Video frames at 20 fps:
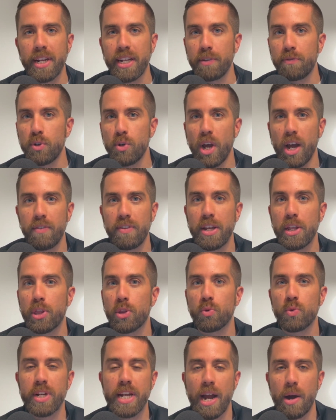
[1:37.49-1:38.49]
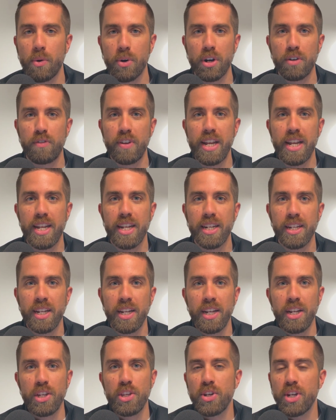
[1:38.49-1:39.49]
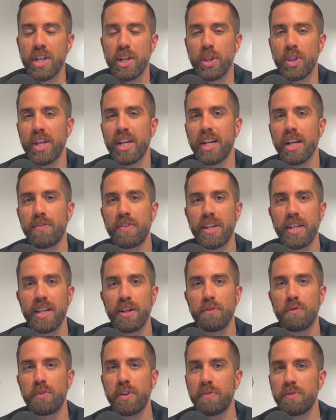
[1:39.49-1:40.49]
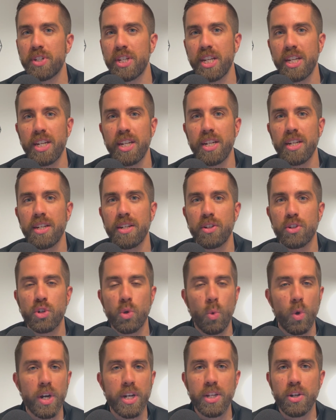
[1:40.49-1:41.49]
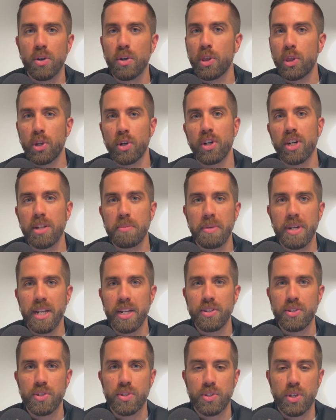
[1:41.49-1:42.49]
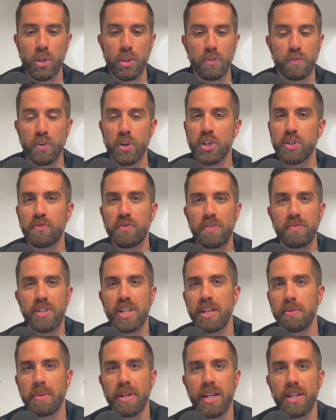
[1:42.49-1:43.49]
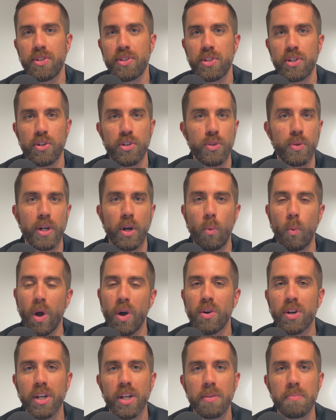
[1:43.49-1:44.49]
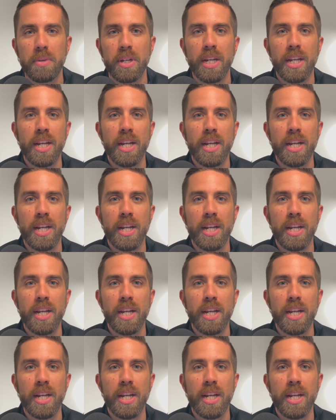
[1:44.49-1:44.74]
If you have a 3-hour event, you can think of it in 15, 20, or 30 minutes. So the first 15 minutes, you're doing a welcome.